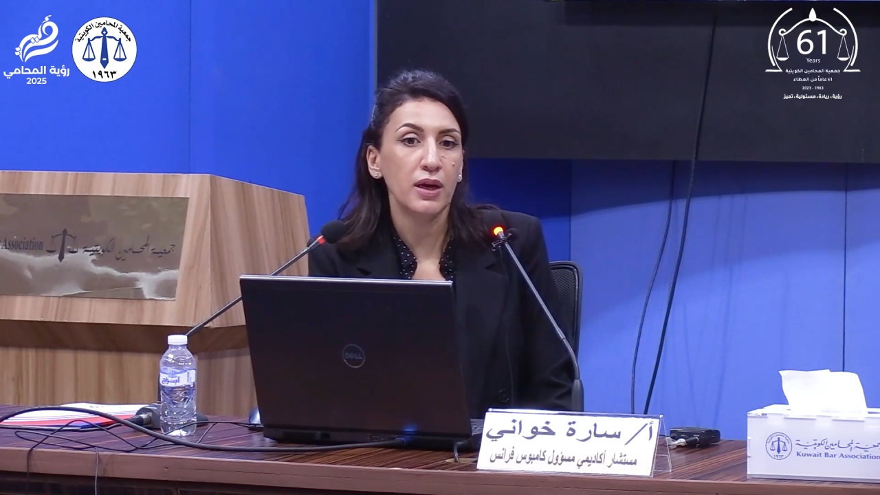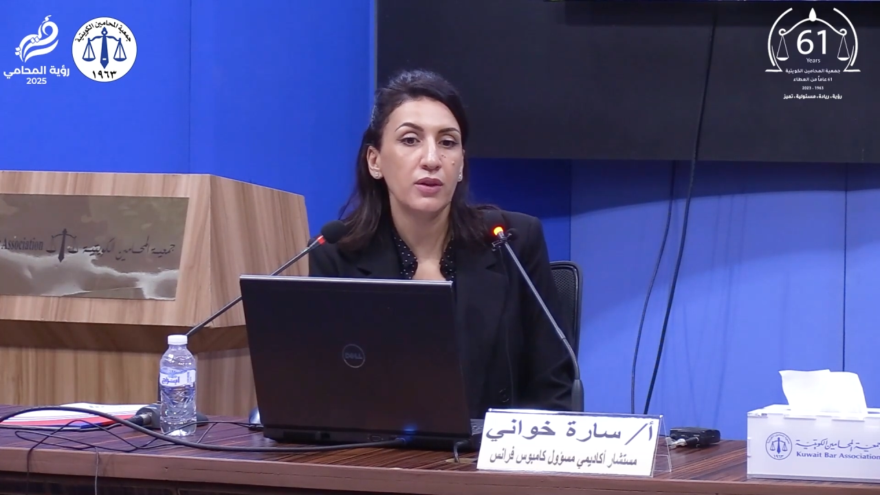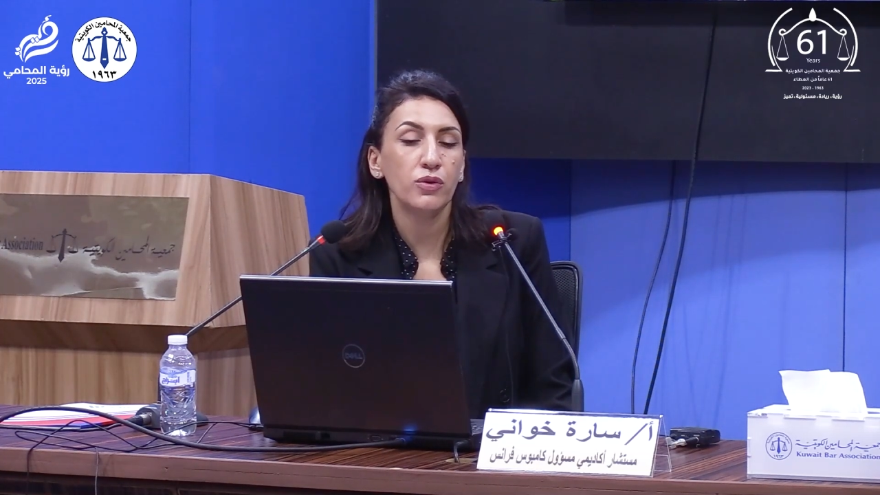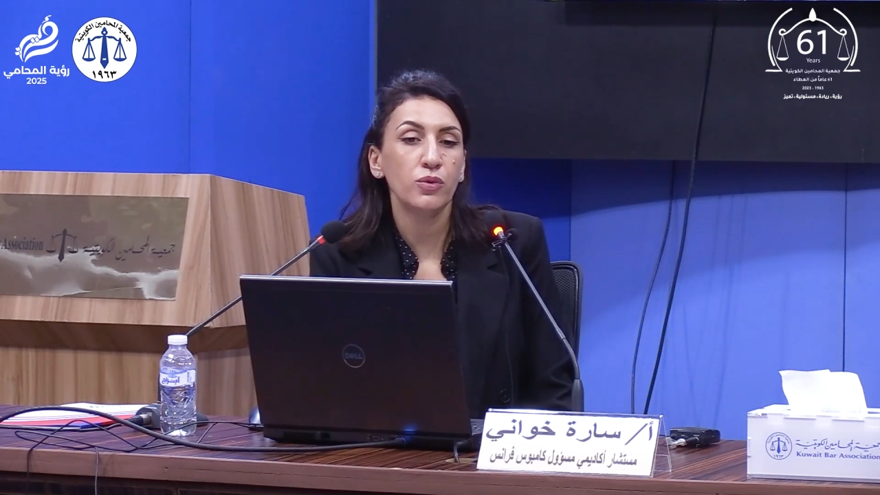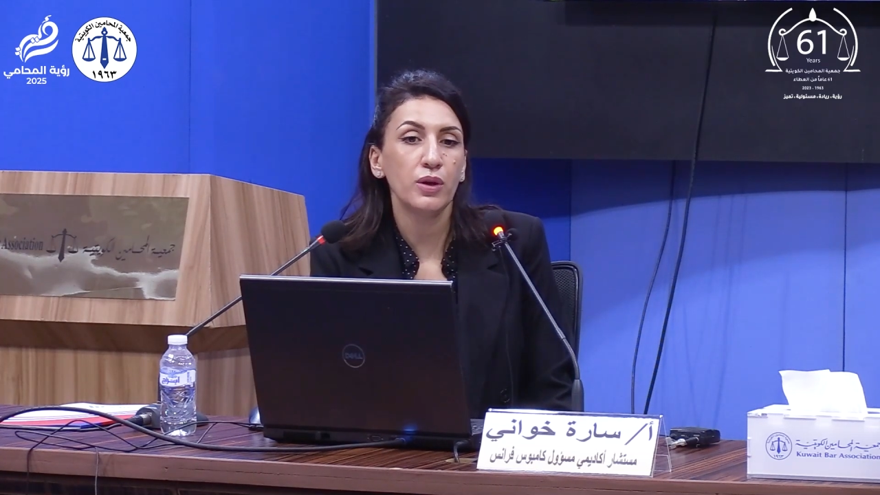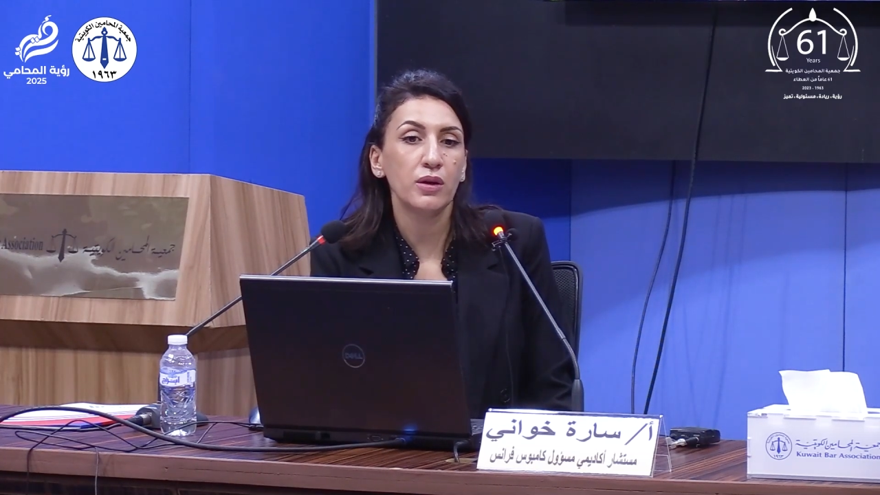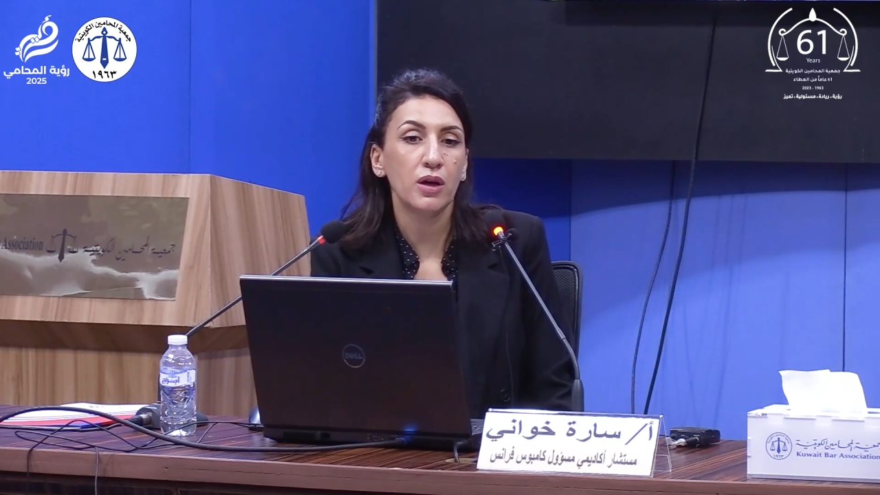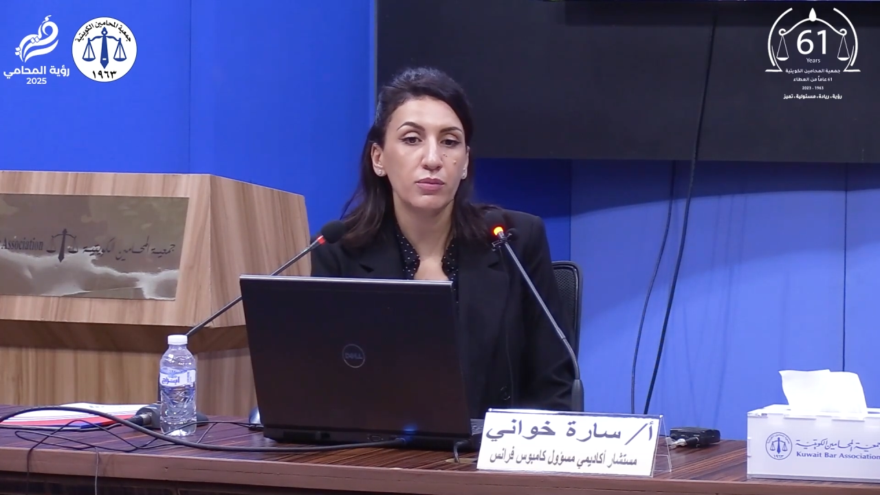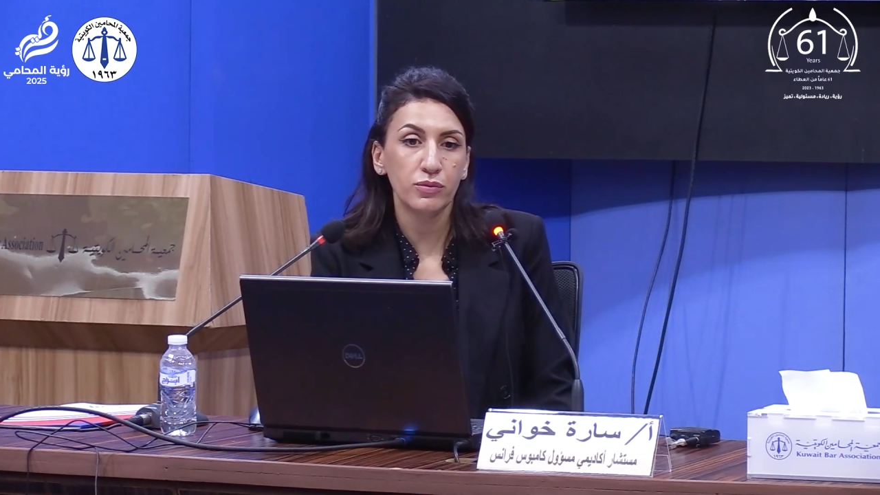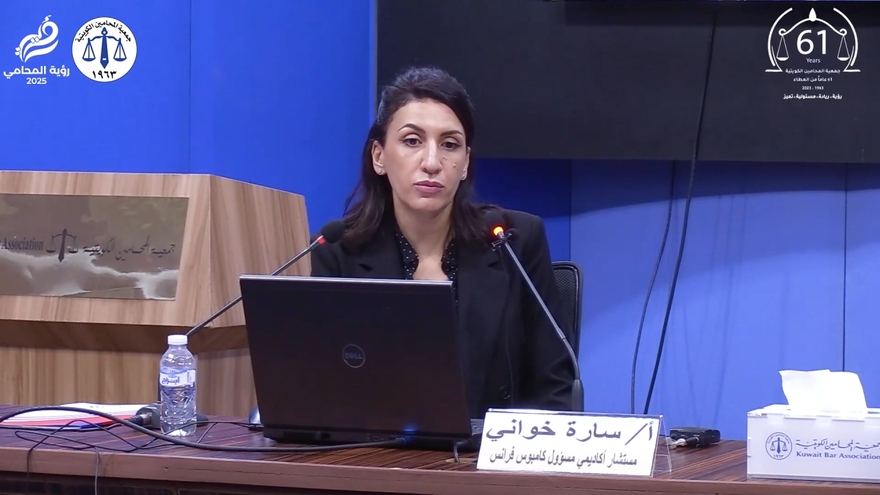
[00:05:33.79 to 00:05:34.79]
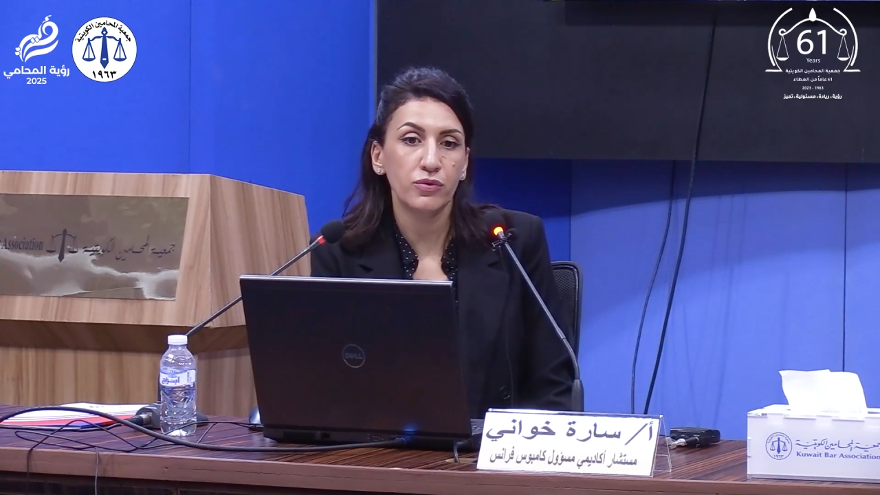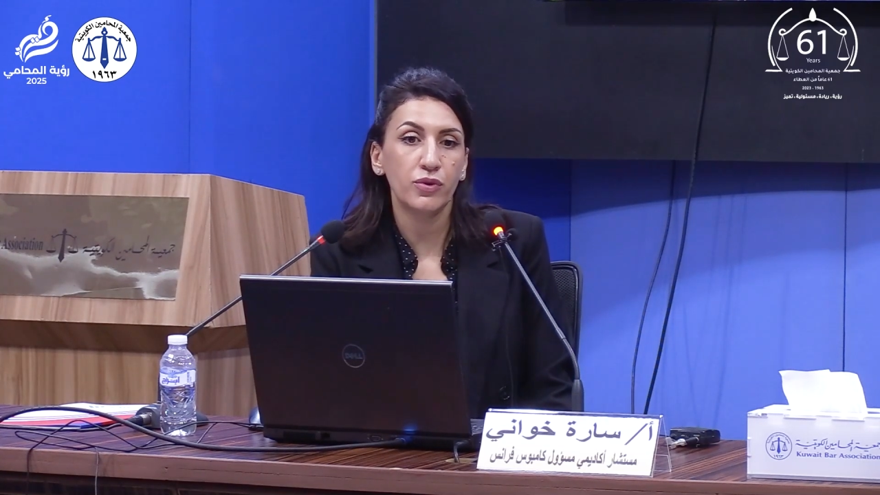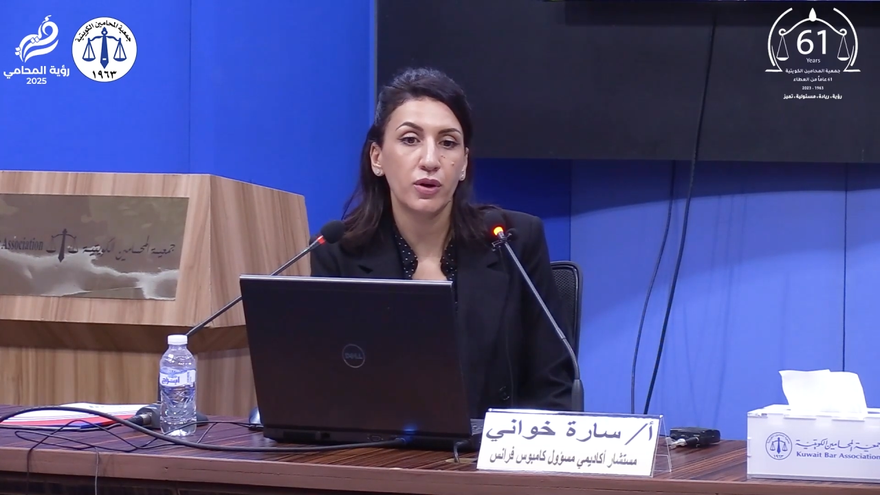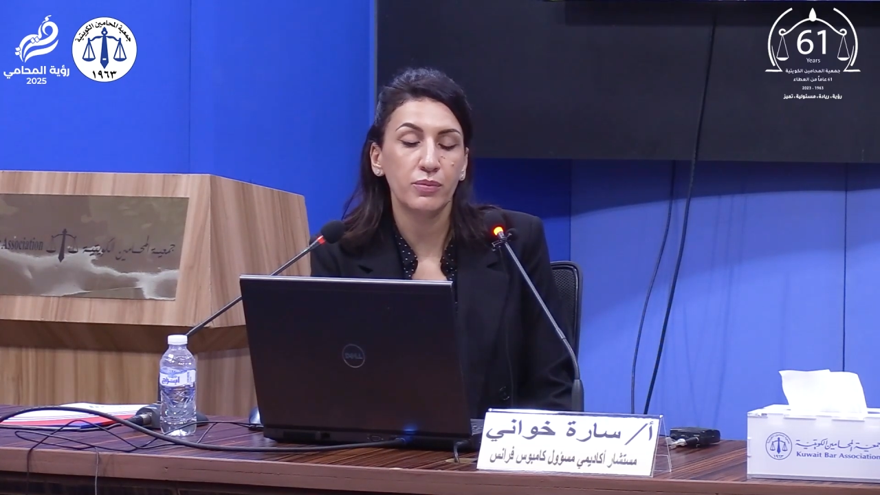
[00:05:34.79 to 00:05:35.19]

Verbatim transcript: and you will come for